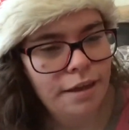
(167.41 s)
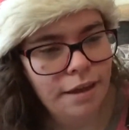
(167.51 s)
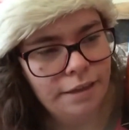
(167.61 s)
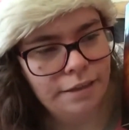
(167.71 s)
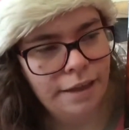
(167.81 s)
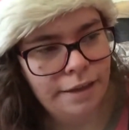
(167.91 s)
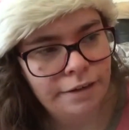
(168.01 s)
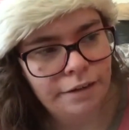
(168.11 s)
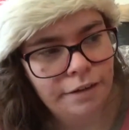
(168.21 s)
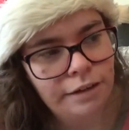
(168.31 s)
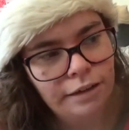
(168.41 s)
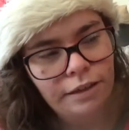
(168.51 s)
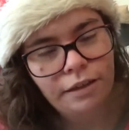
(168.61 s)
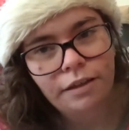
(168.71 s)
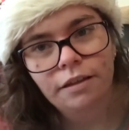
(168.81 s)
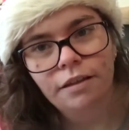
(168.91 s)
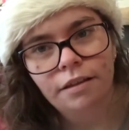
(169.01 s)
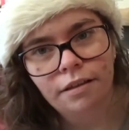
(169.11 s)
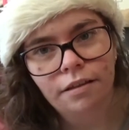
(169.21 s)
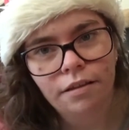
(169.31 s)
And then,
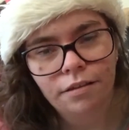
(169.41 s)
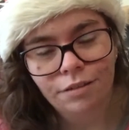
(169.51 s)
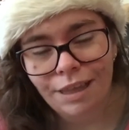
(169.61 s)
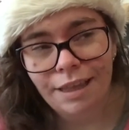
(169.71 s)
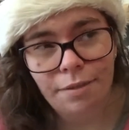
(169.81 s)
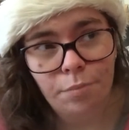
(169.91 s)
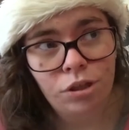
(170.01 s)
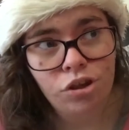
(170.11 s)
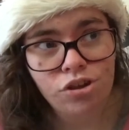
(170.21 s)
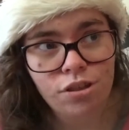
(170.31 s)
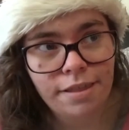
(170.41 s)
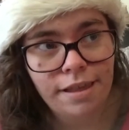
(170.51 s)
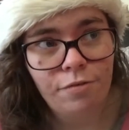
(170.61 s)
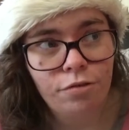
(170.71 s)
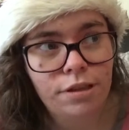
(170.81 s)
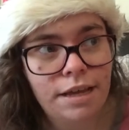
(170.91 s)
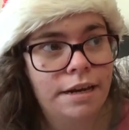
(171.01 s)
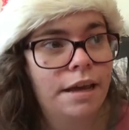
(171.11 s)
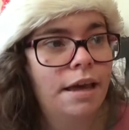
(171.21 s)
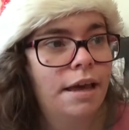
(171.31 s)
that's the Magician's Nephew.
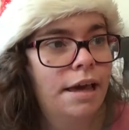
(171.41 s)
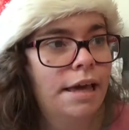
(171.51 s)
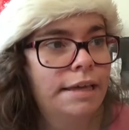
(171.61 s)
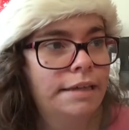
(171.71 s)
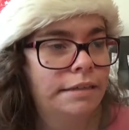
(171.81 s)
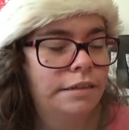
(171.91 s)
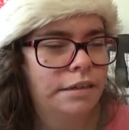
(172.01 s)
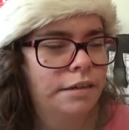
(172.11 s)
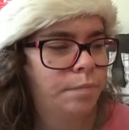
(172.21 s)
Then, in